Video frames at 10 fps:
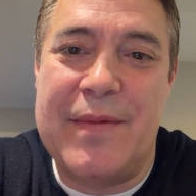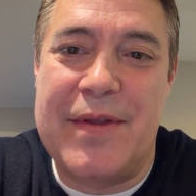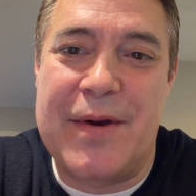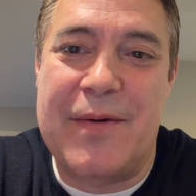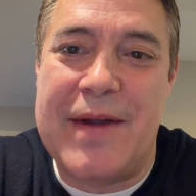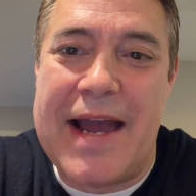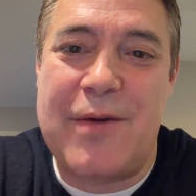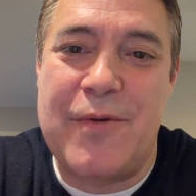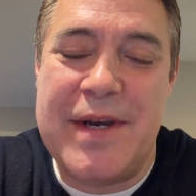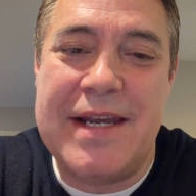their
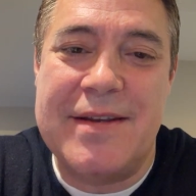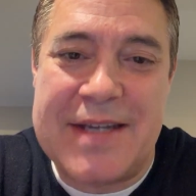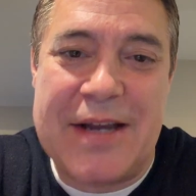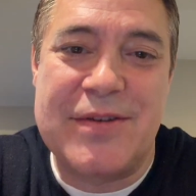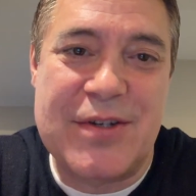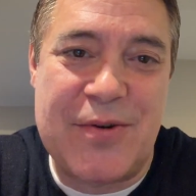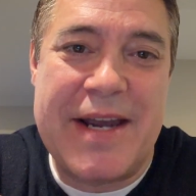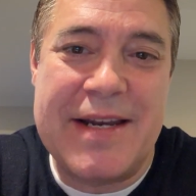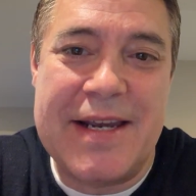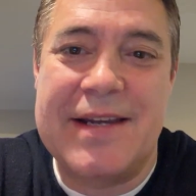equity sales and
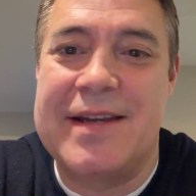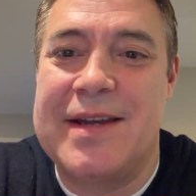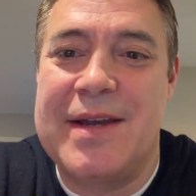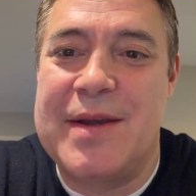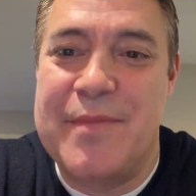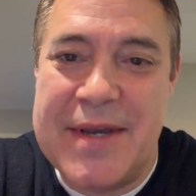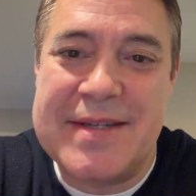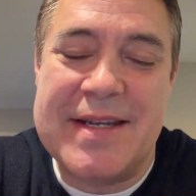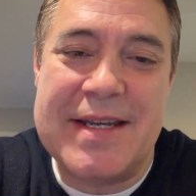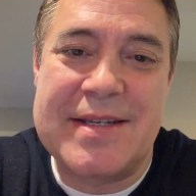trading
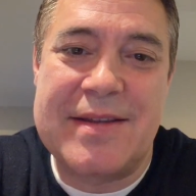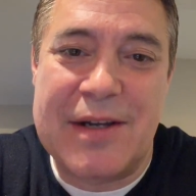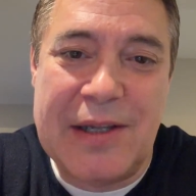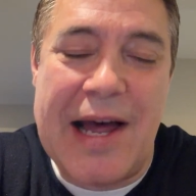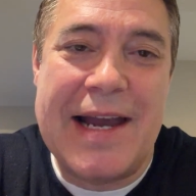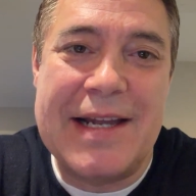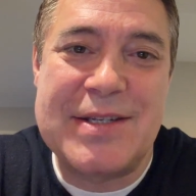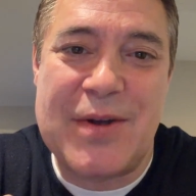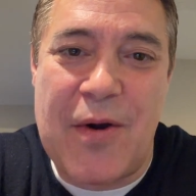business, the clients